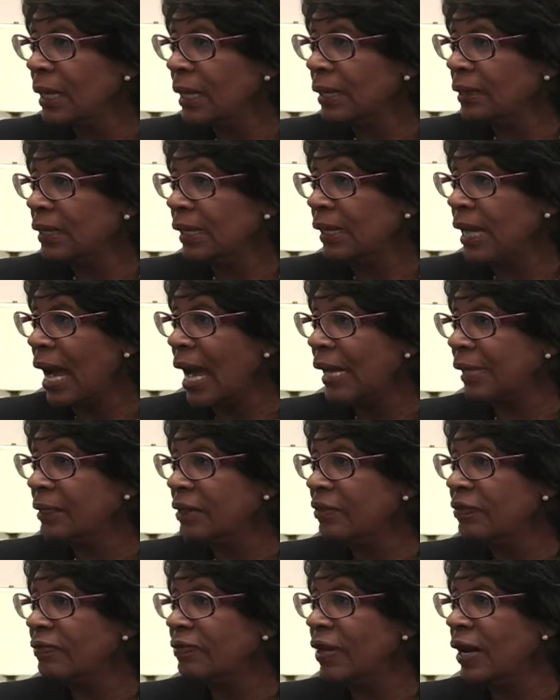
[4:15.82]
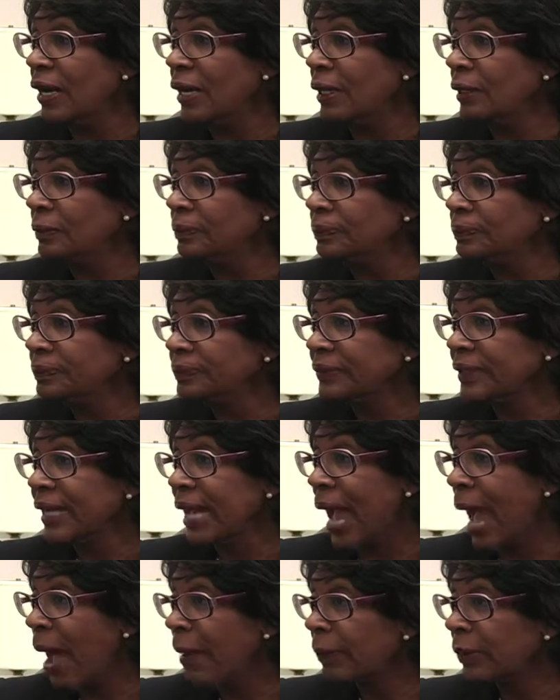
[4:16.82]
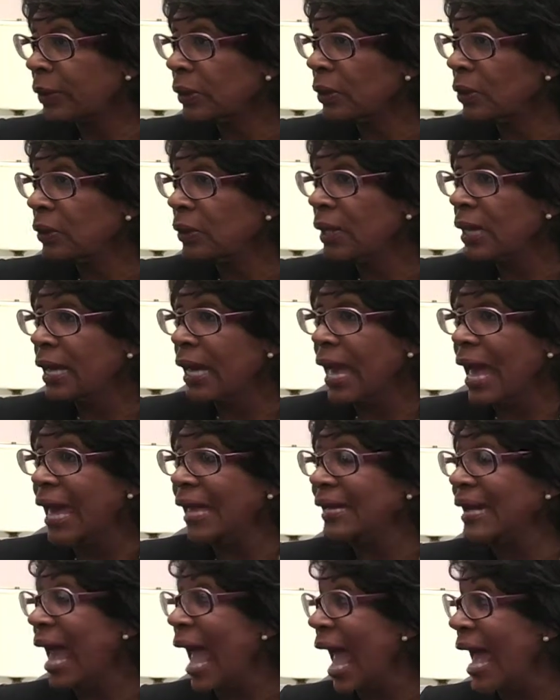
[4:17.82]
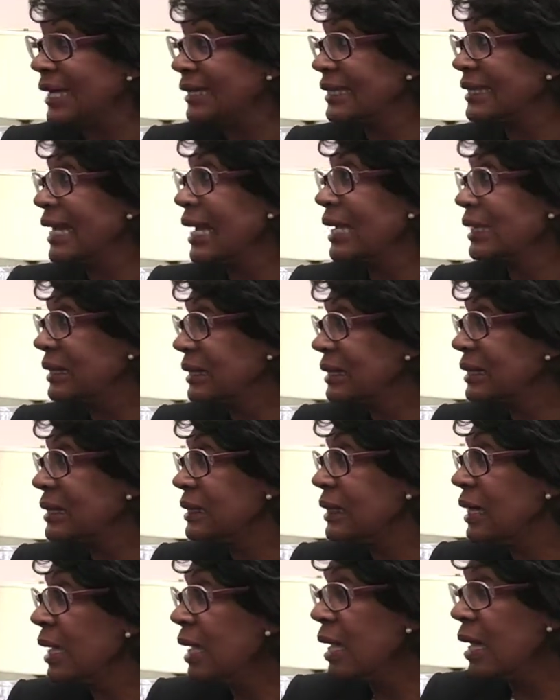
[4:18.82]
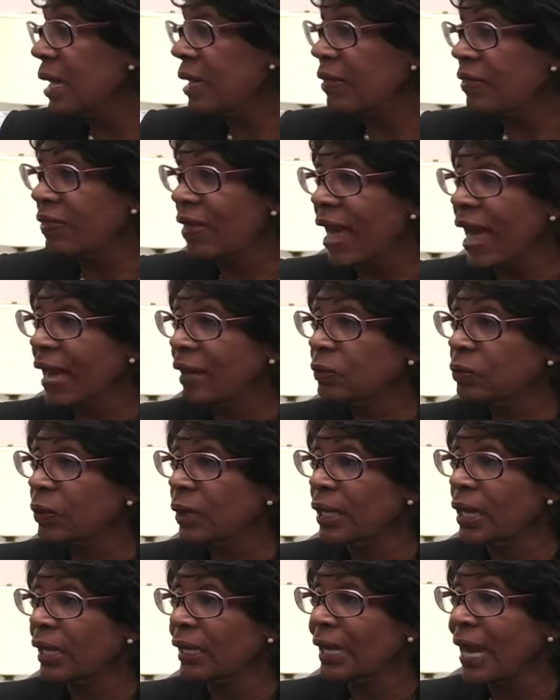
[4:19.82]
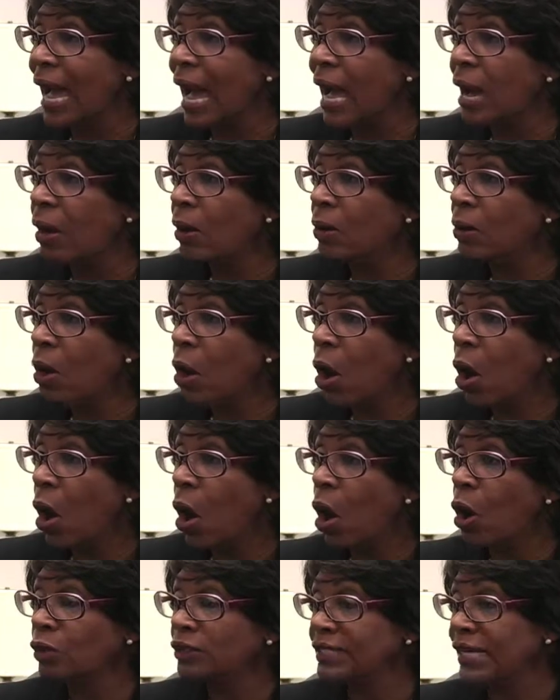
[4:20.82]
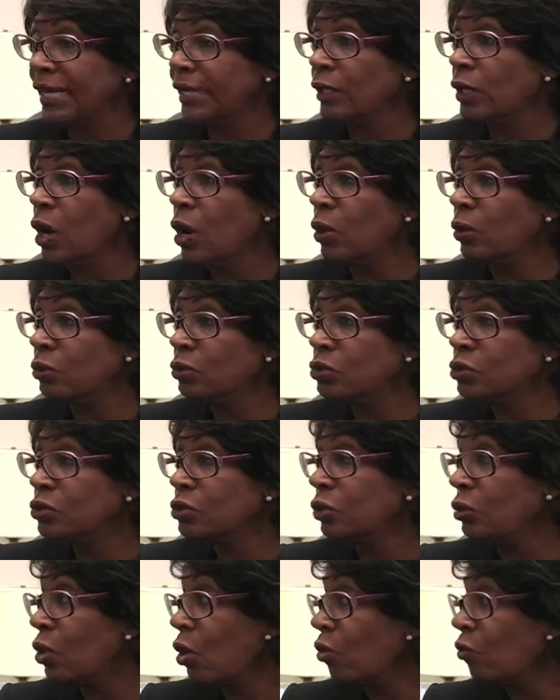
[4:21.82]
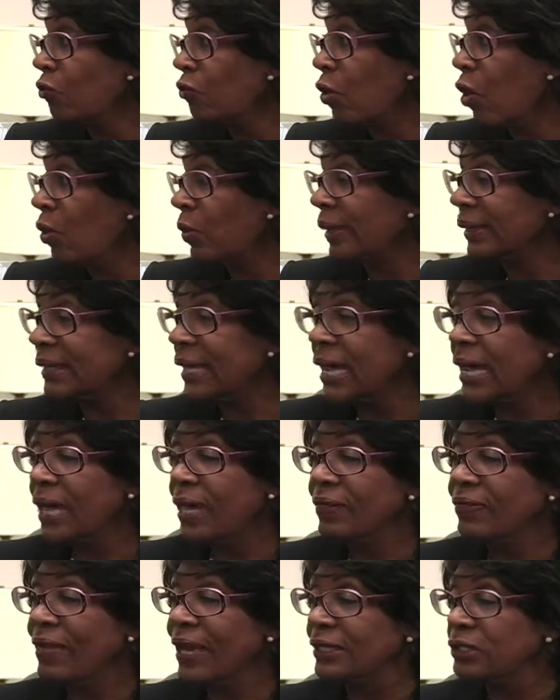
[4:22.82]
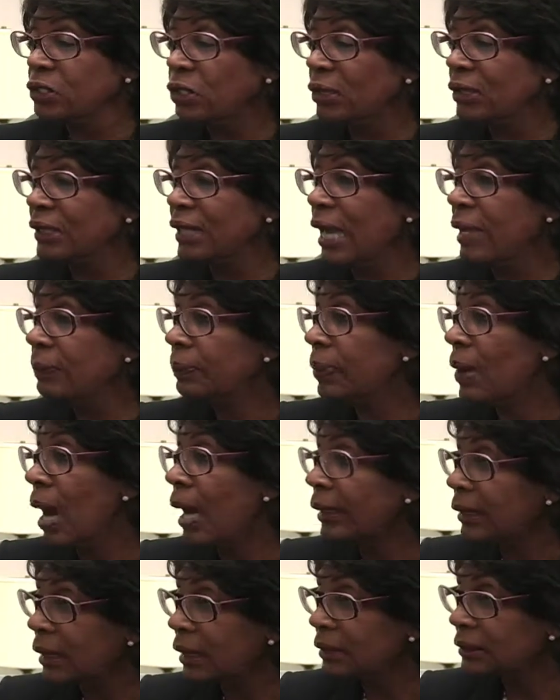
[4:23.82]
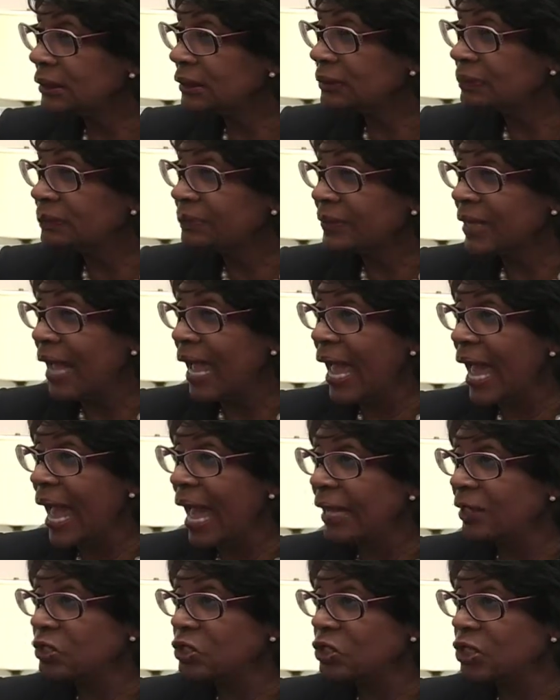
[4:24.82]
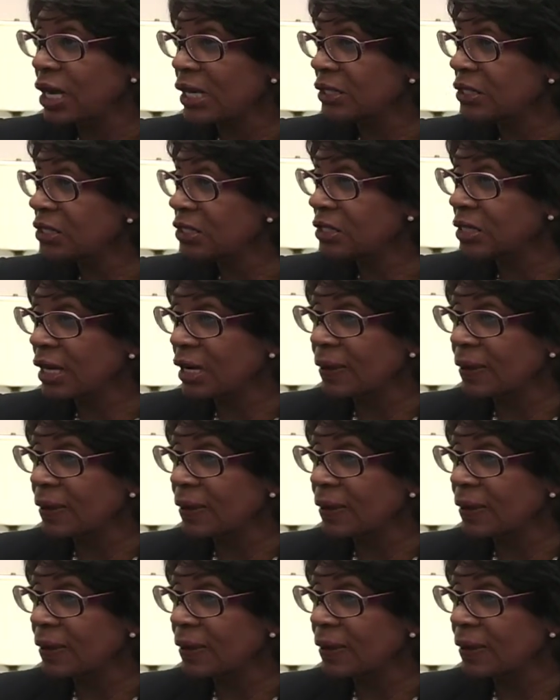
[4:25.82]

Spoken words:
the kind of capital and assets that would allow Alt-A loans to go forward. They took that product and just